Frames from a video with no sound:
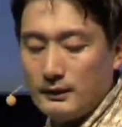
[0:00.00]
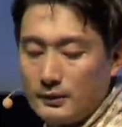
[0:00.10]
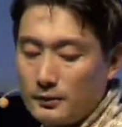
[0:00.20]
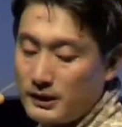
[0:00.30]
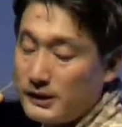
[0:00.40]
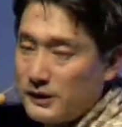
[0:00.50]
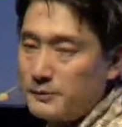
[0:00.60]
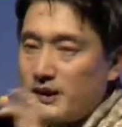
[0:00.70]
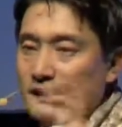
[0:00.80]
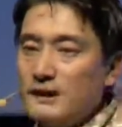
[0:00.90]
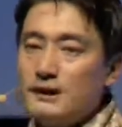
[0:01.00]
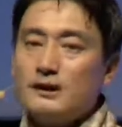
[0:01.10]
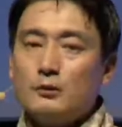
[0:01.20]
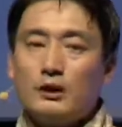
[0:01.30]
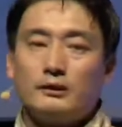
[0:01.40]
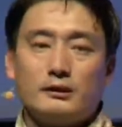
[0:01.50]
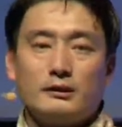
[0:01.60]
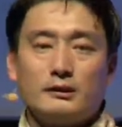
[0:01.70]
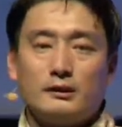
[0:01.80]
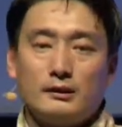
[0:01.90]
You know, this is basically what
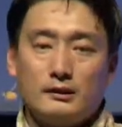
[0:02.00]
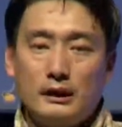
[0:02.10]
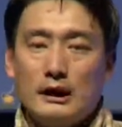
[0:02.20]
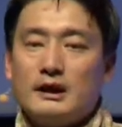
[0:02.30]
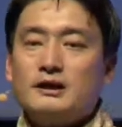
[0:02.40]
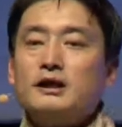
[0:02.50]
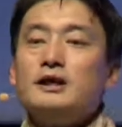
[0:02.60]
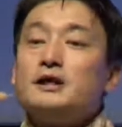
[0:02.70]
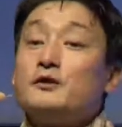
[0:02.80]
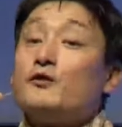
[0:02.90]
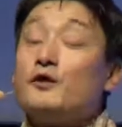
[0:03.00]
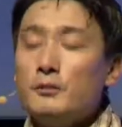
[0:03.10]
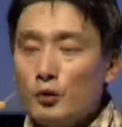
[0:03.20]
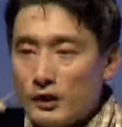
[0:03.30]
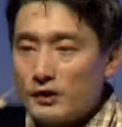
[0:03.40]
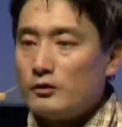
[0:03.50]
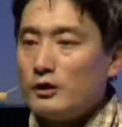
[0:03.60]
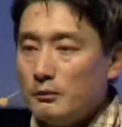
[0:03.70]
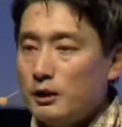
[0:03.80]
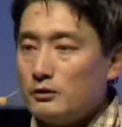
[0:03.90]
the GNH framework is all
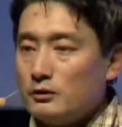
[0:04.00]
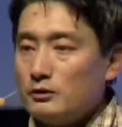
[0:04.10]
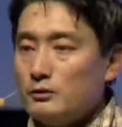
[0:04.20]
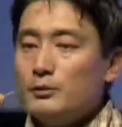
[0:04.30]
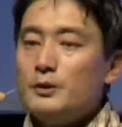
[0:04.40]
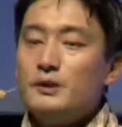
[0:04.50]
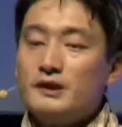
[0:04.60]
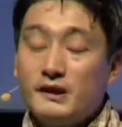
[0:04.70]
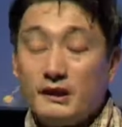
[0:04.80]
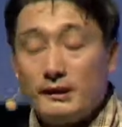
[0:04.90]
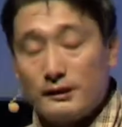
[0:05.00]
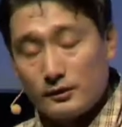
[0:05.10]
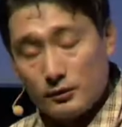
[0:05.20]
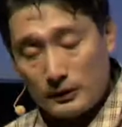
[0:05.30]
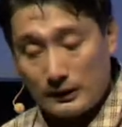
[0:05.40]
about. When we say that, you know,